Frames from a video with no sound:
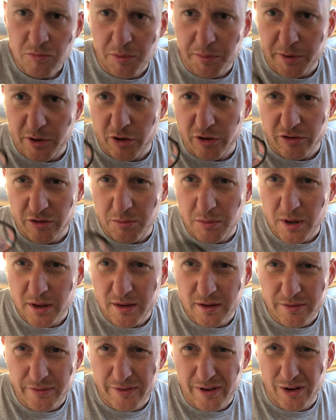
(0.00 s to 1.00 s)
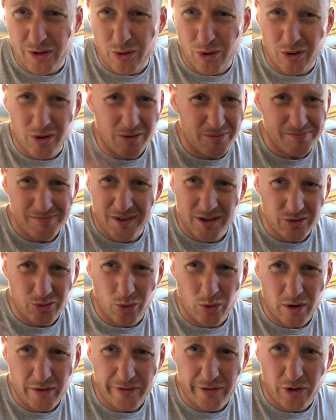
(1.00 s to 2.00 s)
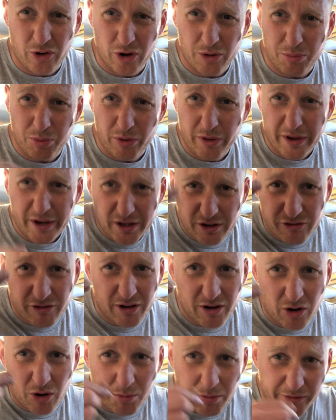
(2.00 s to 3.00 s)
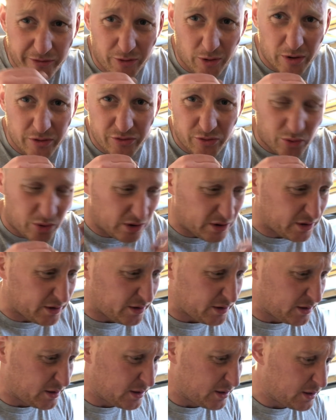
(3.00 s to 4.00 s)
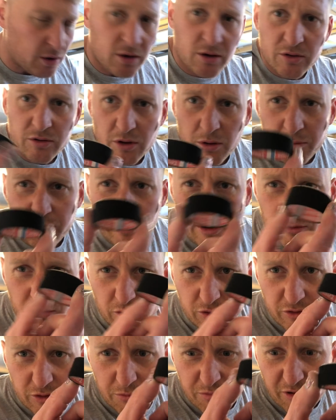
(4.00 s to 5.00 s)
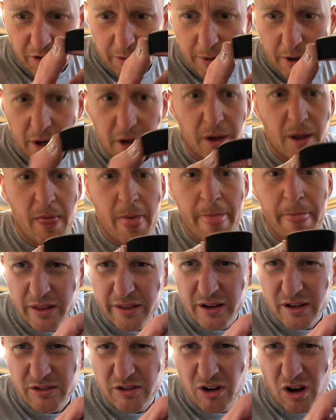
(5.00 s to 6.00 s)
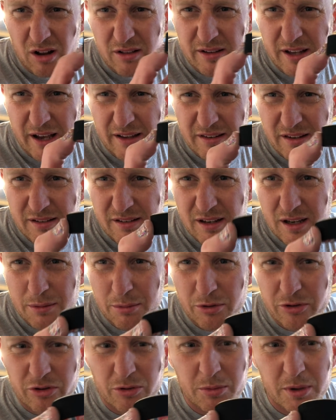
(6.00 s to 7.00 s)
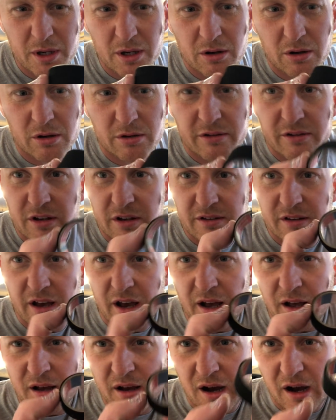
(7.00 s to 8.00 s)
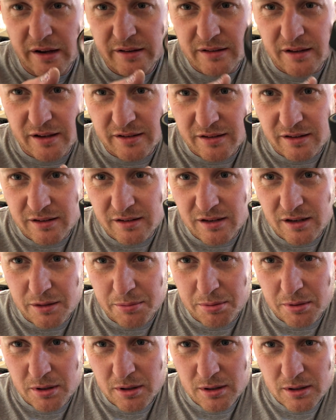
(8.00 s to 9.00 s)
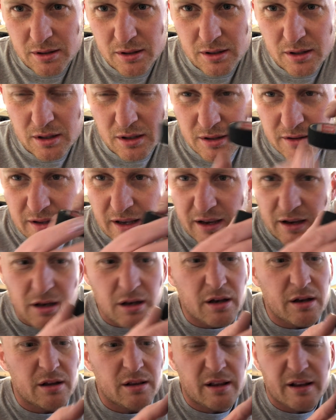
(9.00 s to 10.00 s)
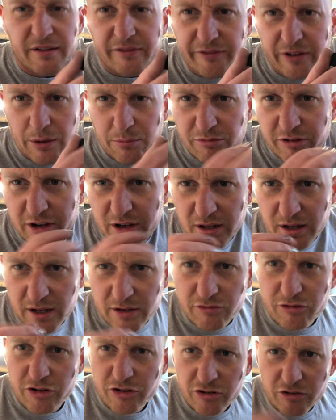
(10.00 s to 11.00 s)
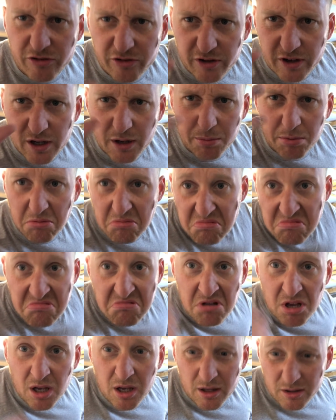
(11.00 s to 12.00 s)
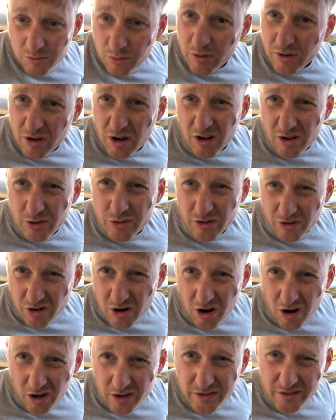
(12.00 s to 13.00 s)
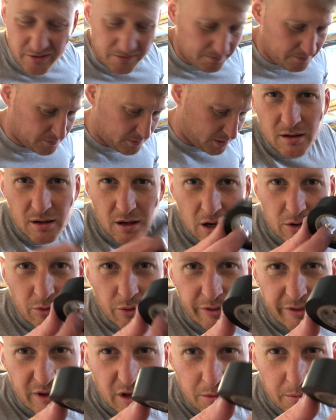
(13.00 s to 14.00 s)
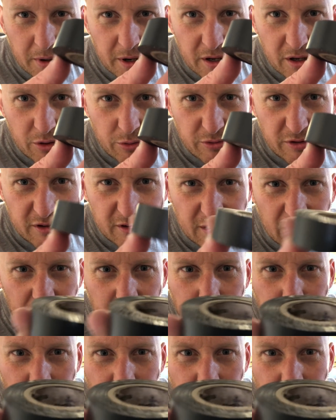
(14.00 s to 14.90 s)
but because I'm making this video, I totally forgot to put the heat shrink on before I soldered. So I've got some proper, I think it's called Tessa tape or something, or it says there, aye, Tessa tape. It's like a fabric electrician's tape. It's what you got to use on cars. I don't think you're meant to use this like